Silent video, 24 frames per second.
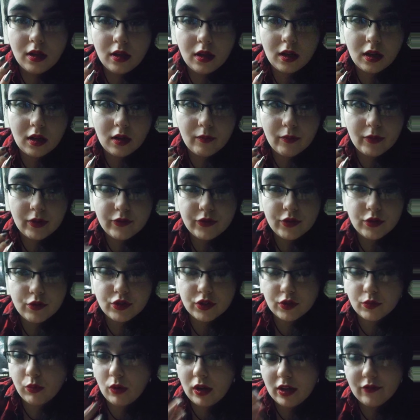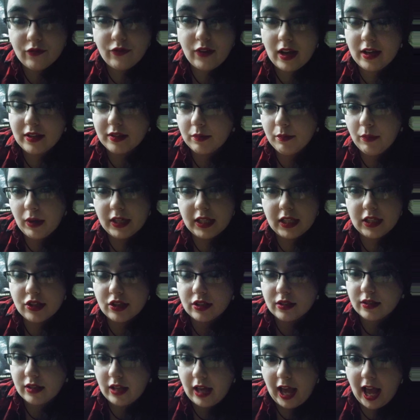If you just want fast money
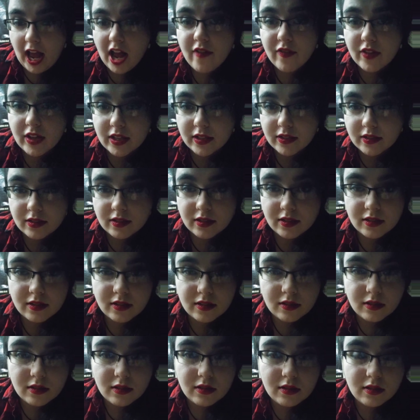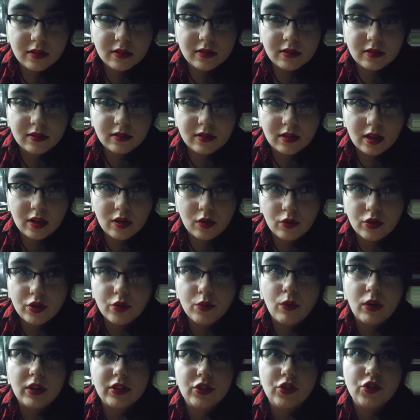just to have it, or you
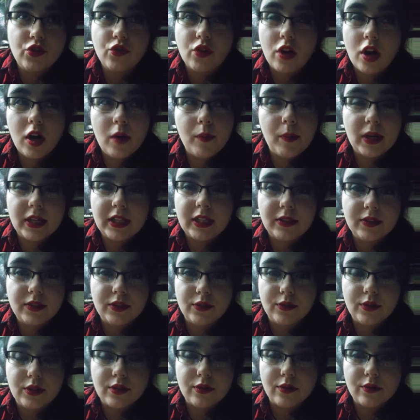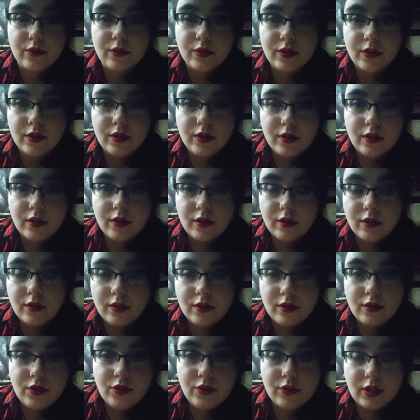want to draw money to you,
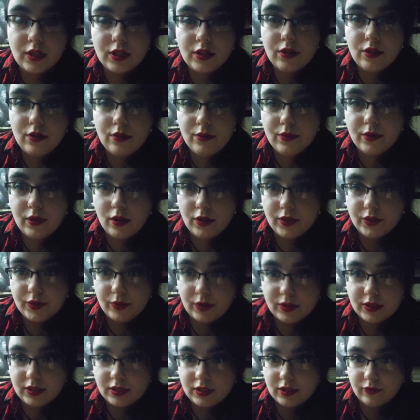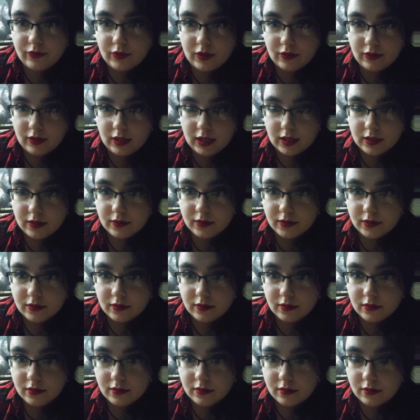you can use all sorts of different things.
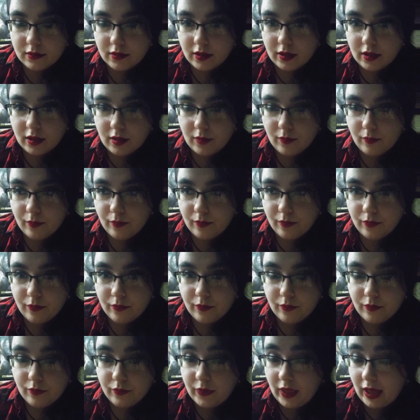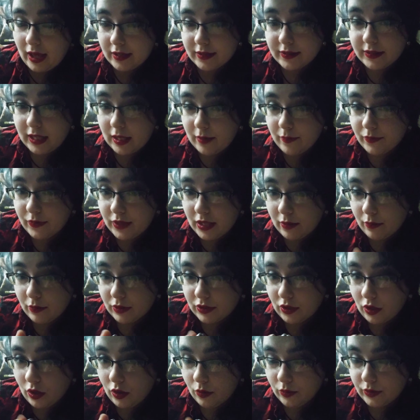That same thing with
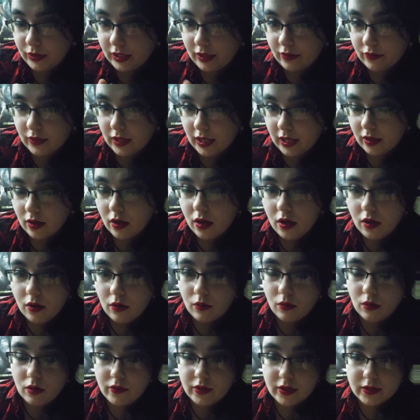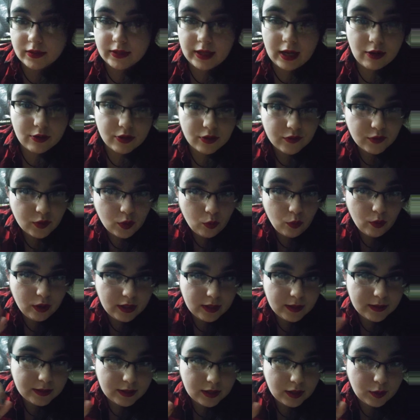the holding thing, or the sound of
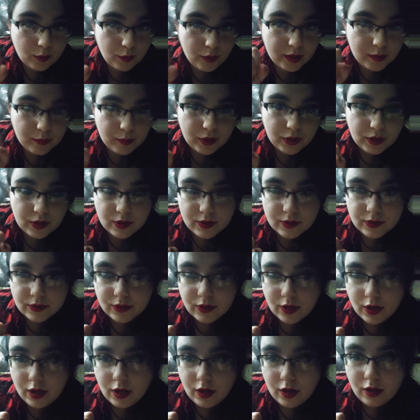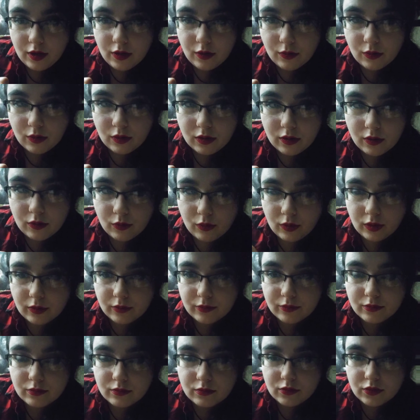coins in a coin purse,
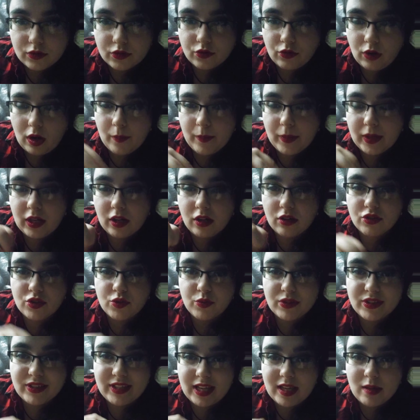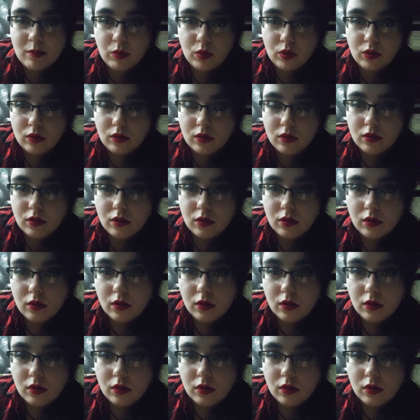or dropping onto a table.